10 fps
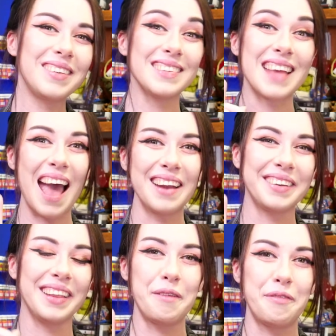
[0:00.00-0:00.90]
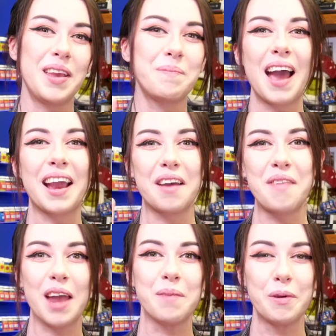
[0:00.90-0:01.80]
is actually feedback I've
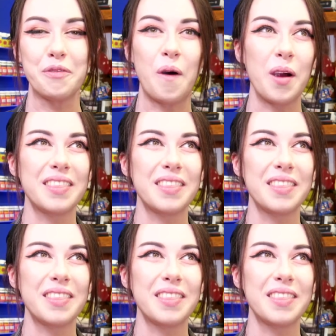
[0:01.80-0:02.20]
had before.